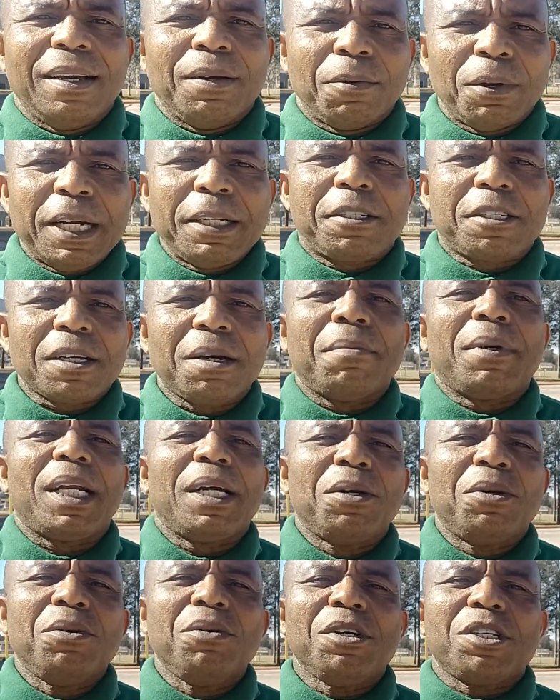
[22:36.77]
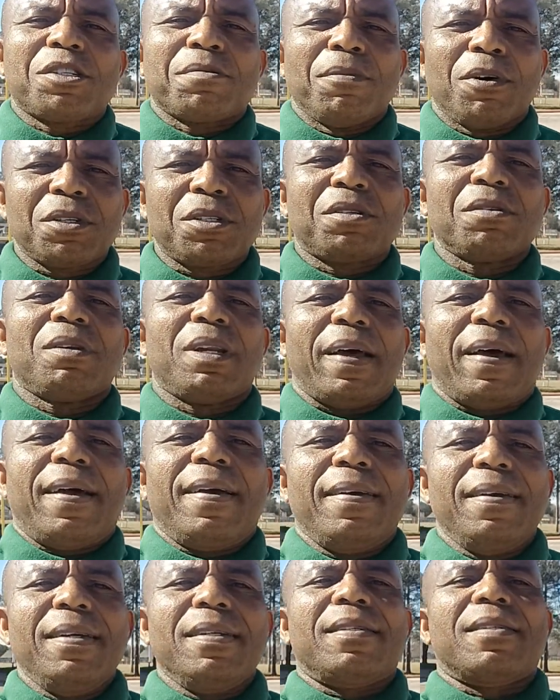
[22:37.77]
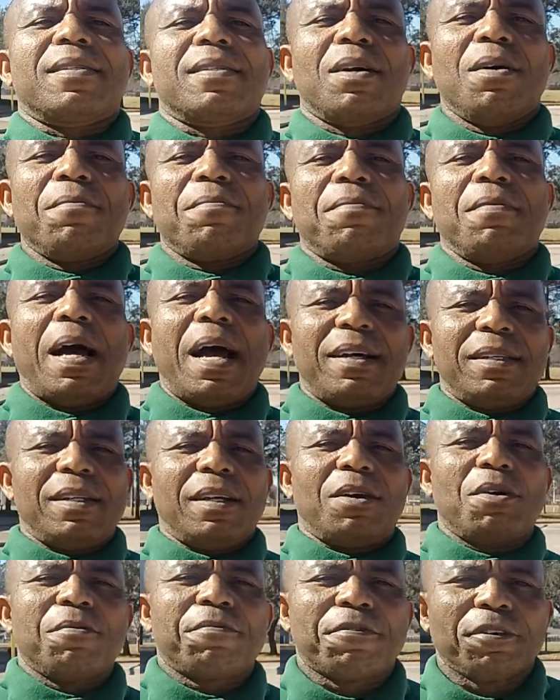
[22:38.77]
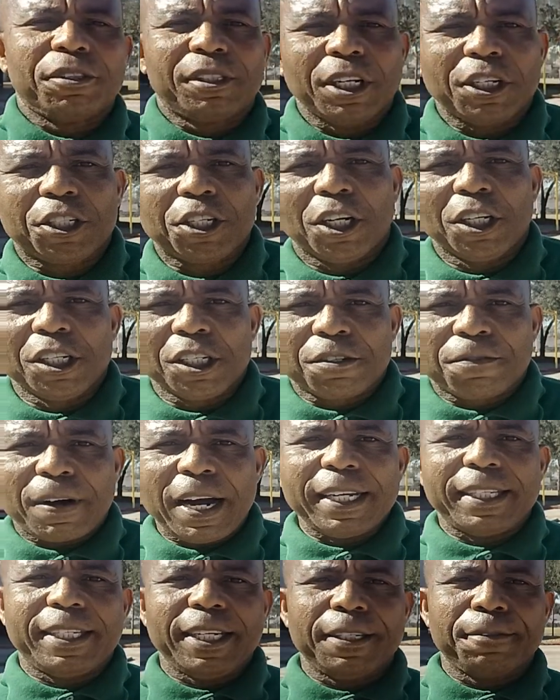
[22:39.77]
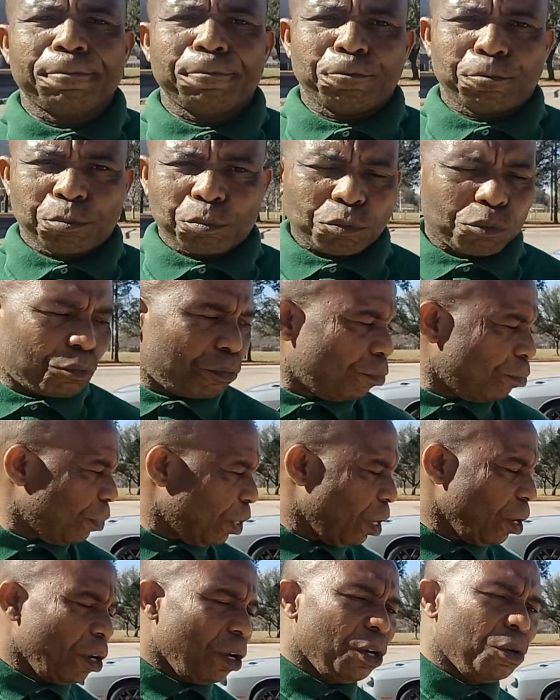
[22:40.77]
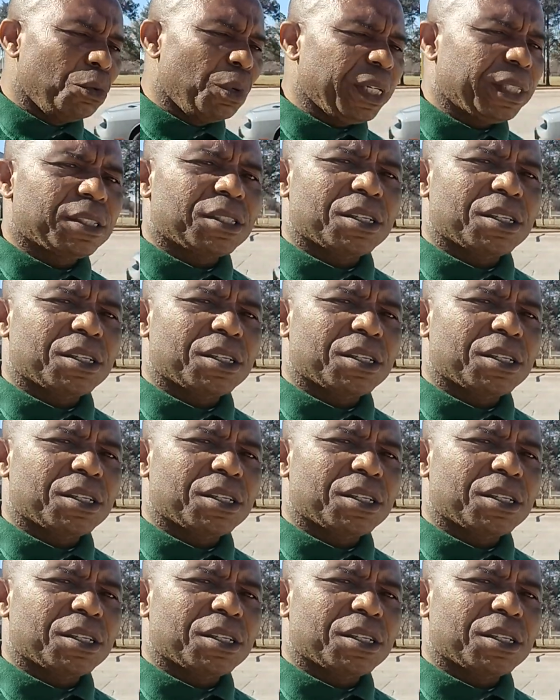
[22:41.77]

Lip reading: when somebody who is muscular has a confrontation, is fighting with